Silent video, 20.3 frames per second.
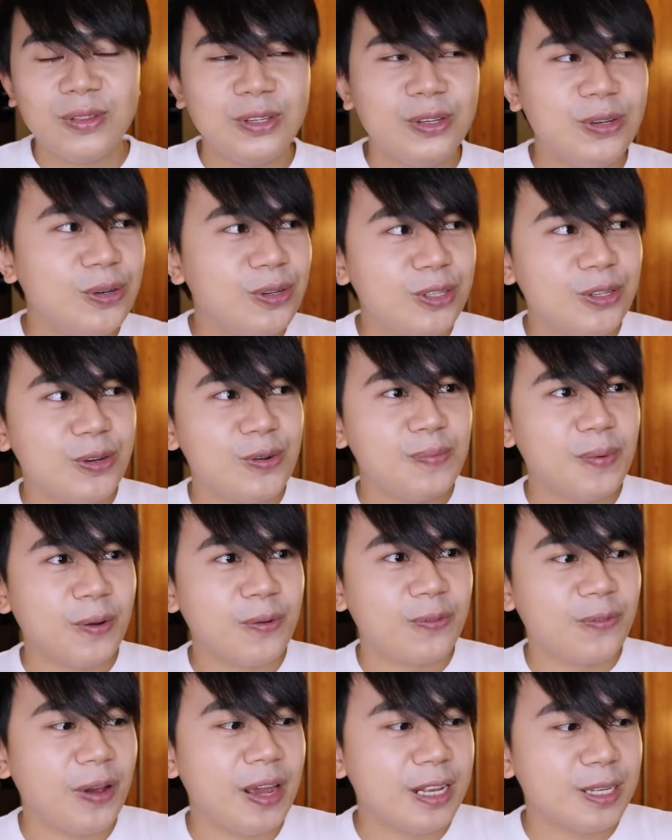on YouTube,
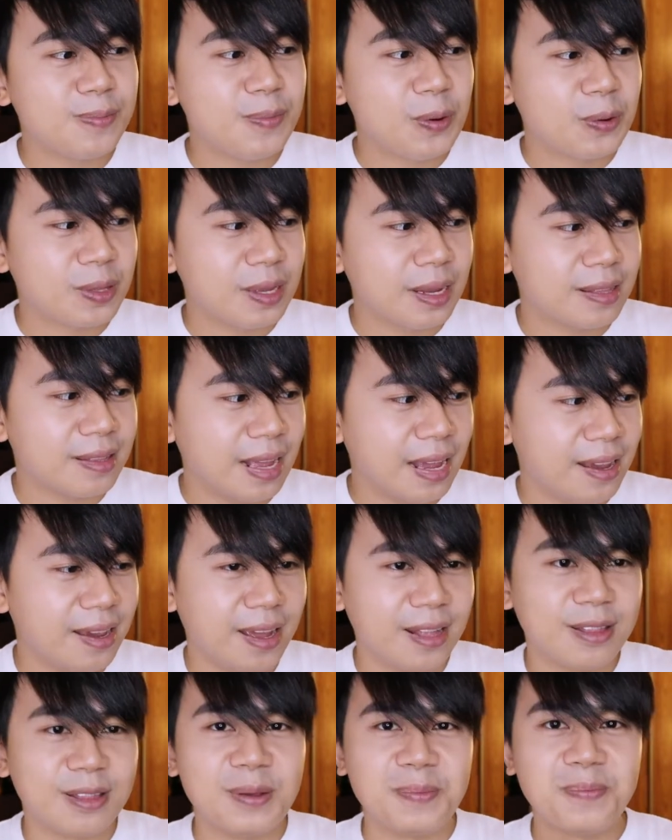on Facebook, that they
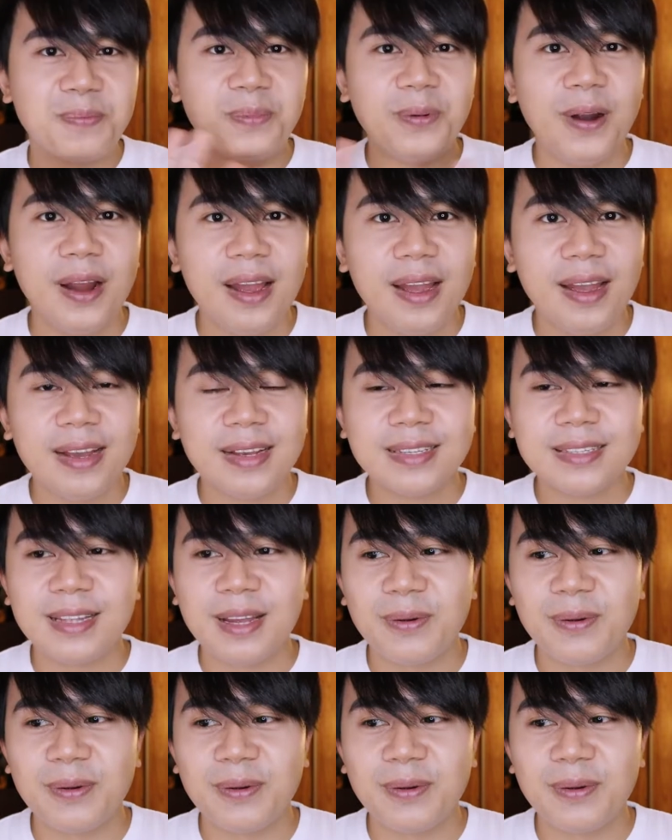get depressed,